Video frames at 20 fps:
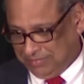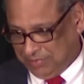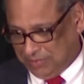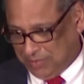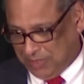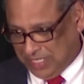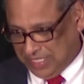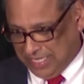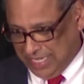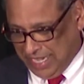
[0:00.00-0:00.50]

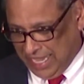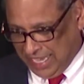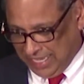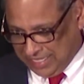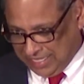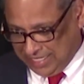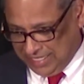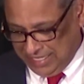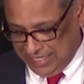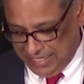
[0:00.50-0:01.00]
What does
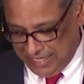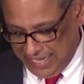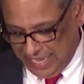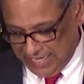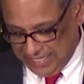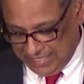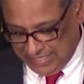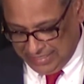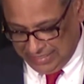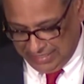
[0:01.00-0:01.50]
next and
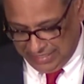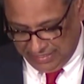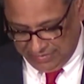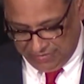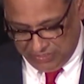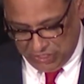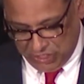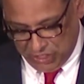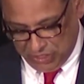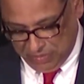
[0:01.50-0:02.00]
Next
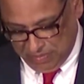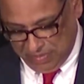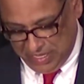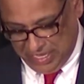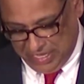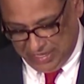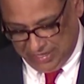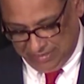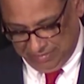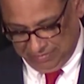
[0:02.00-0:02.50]
Lives Here
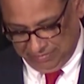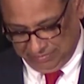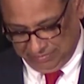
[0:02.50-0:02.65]
mean?